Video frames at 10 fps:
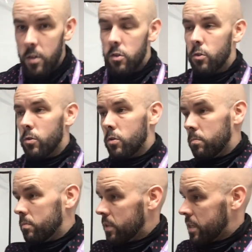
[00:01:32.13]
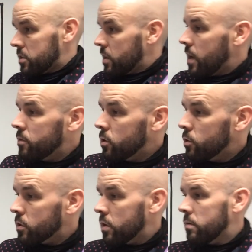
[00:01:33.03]
So let's have a
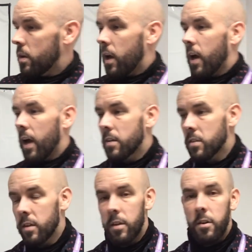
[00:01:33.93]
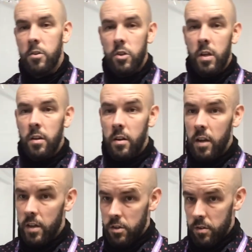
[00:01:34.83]
look at an originator in
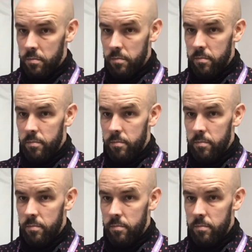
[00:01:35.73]
action.